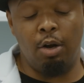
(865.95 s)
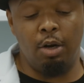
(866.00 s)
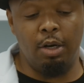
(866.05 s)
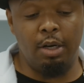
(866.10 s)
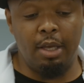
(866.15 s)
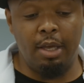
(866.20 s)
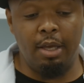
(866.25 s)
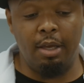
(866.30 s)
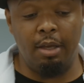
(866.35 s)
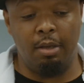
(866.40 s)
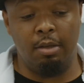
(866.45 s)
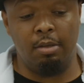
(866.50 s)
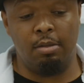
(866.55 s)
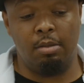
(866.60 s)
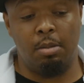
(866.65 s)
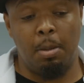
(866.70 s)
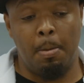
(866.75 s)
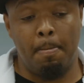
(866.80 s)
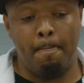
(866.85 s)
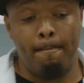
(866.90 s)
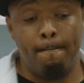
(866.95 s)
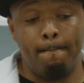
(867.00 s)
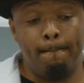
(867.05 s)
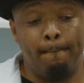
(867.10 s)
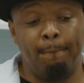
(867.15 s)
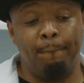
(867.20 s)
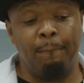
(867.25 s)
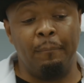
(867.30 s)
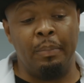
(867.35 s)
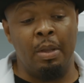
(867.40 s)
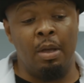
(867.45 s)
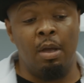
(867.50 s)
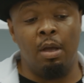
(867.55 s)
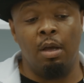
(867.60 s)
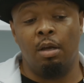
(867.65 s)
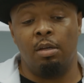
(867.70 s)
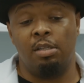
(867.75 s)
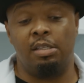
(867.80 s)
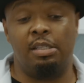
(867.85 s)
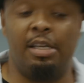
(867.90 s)
I learned is
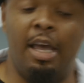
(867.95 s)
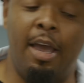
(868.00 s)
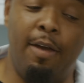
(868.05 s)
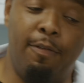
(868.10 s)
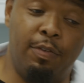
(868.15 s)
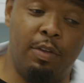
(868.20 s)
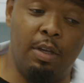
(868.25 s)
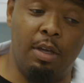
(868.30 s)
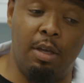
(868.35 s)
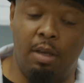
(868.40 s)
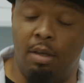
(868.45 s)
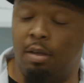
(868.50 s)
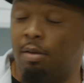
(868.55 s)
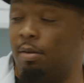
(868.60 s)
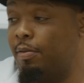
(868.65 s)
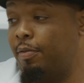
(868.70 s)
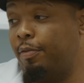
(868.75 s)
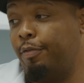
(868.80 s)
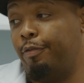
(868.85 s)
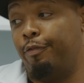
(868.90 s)
safety,